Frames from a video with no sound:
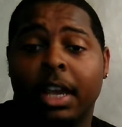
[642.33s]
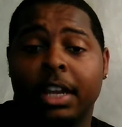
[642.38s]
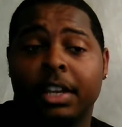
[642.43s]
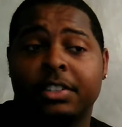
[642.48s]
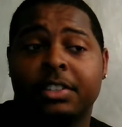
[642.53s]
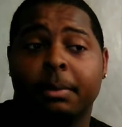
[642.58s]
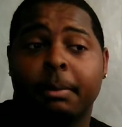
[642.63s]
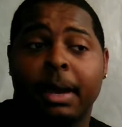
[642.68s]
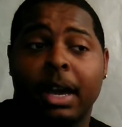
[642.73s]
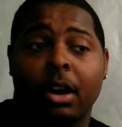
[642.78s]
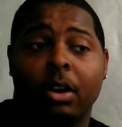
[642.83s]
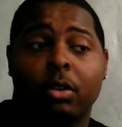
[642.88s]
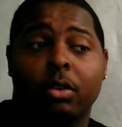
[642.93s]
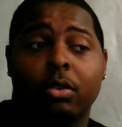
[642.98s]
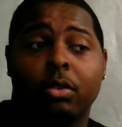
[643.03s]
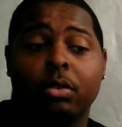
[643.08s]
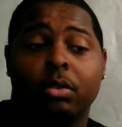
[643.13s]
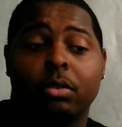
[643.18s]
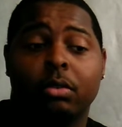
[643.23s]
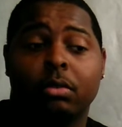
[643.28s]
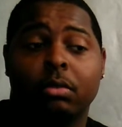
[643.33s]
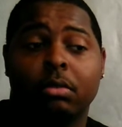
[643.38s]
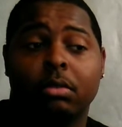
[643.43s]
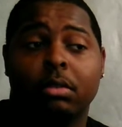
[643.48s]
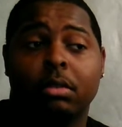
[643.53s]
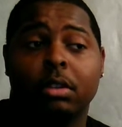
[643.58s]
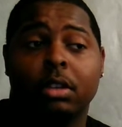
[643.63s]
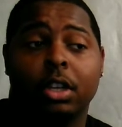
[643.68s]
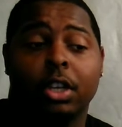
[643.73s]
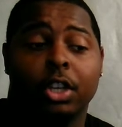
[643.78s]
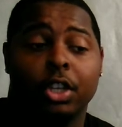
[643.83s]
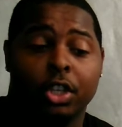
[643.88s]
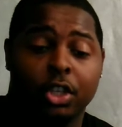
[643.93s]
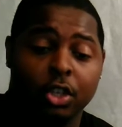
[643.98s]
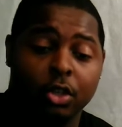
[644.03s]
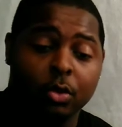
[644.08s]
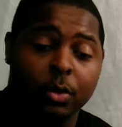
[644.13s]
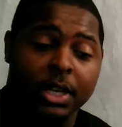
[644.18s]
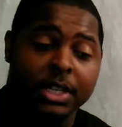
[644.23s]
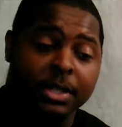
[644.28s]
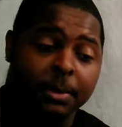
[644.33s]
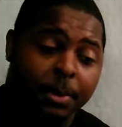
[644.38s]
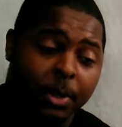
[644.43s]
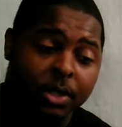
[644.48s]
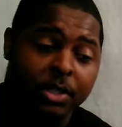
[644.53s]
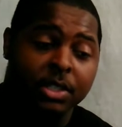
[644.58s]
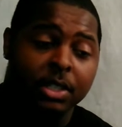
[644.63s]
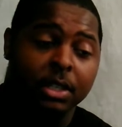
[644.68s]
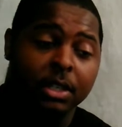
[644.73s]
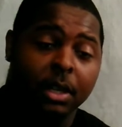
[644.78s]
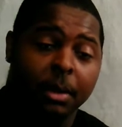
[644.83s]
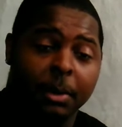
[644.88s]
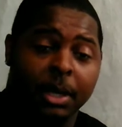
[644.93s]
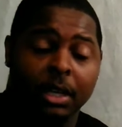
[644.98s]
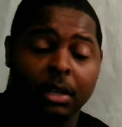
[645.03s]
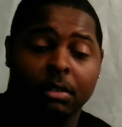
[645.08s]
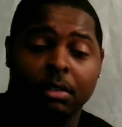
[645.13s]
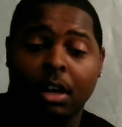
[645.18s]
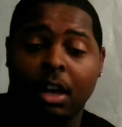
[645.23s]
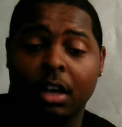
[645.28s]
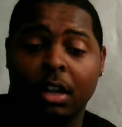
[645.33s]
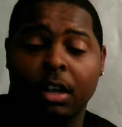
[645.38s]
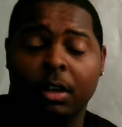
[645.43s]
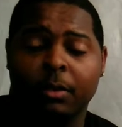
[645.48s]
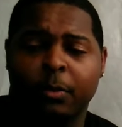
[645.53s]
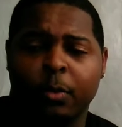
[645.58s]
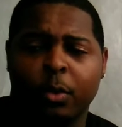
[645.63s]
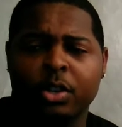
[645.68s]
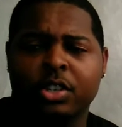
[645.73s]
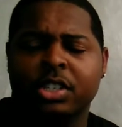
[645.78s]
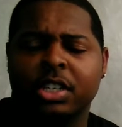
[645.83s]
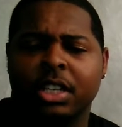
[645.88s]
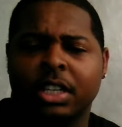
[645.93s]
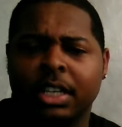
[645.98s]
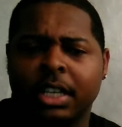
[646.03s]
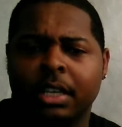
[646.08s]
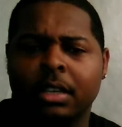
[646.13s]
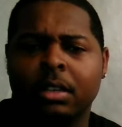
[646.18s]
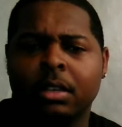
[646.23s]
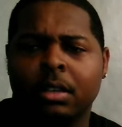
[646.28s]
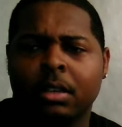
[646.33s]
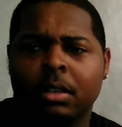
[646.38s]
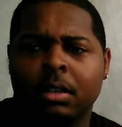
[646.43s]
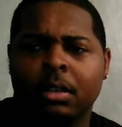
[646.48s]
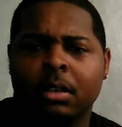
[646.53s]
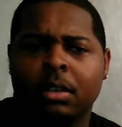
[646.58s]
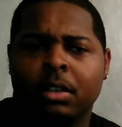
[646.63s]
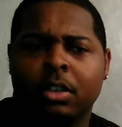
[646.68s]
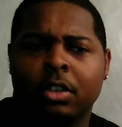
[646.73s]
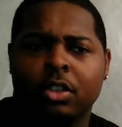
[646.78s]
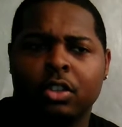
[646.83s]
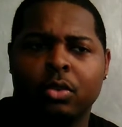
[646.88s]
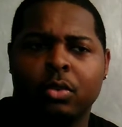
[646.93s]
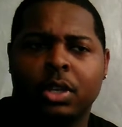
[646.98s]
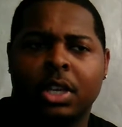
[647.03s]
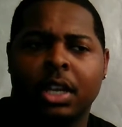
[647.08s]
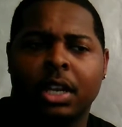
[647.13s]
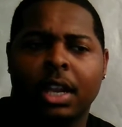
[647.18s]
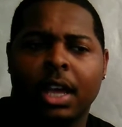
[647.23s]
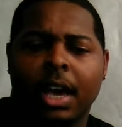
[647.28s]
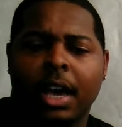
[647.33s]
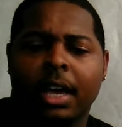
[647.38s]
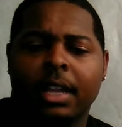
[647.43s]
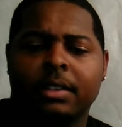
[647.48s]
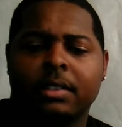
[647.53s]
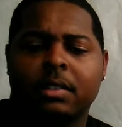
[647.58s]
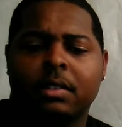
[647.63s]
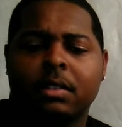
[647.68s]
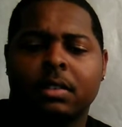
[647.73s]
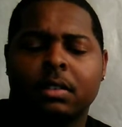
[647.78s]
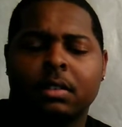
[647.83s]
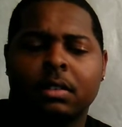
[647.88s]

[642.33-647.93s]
It is about you as a person. I mean, unfortunately, you cannot